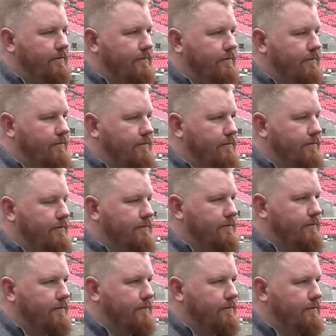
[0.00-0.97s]

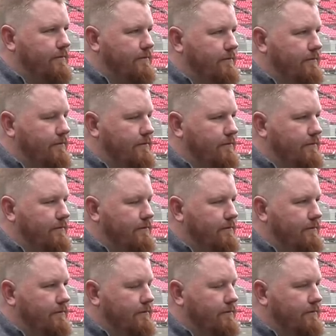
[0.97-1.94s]

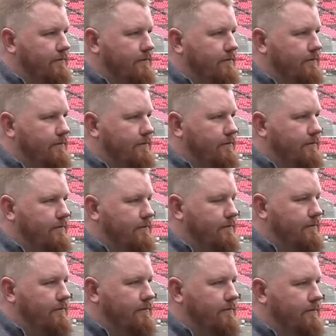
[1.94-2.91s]

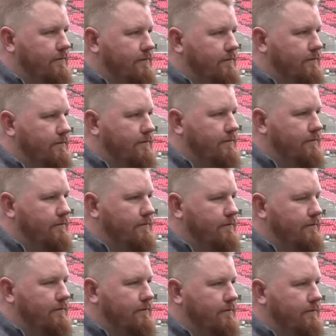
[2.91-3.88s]

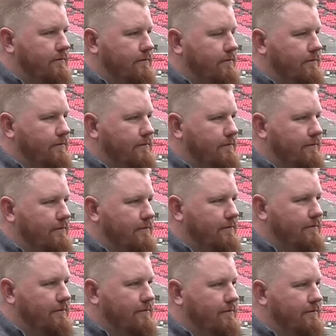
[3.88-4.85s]

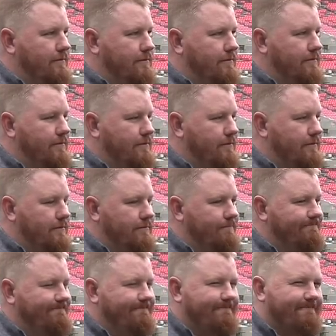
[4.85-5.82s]

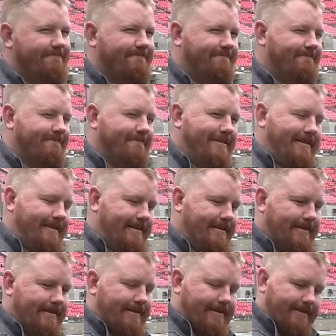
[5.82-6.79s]

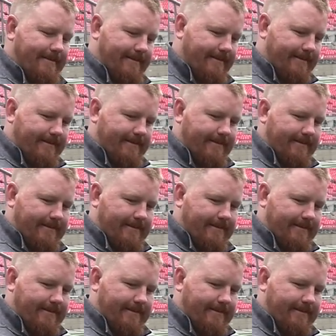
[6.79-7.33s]
(silent)